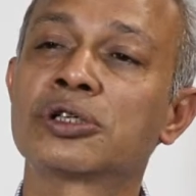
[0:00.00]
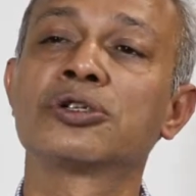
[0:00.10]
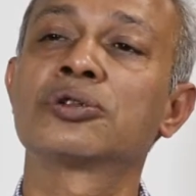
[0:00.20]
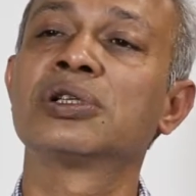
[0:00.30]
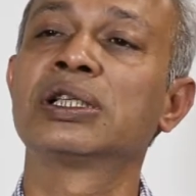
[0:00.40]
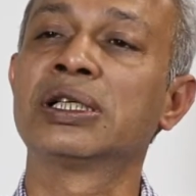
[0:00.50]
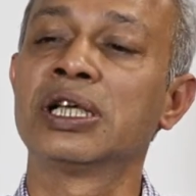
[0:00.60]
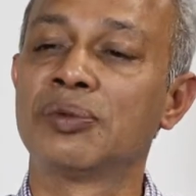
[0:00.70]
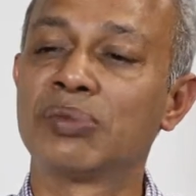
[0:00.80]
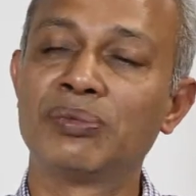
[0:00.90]
to control the
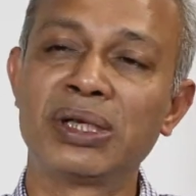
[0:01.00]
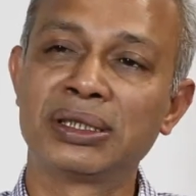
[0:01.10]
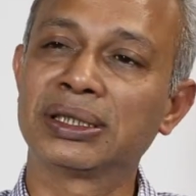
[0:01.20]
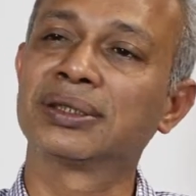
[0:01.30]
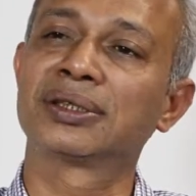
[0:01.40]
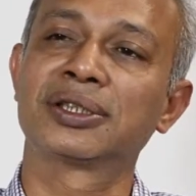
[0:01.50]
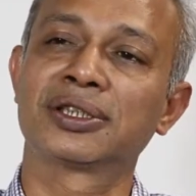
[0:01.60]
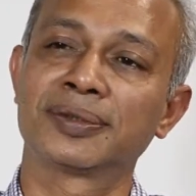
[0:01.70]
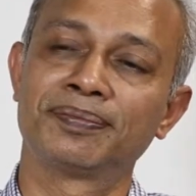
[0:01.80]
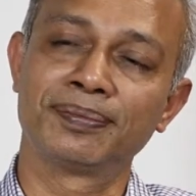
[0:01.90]
public justice
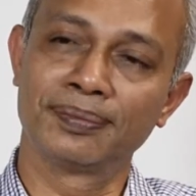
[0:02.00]
system.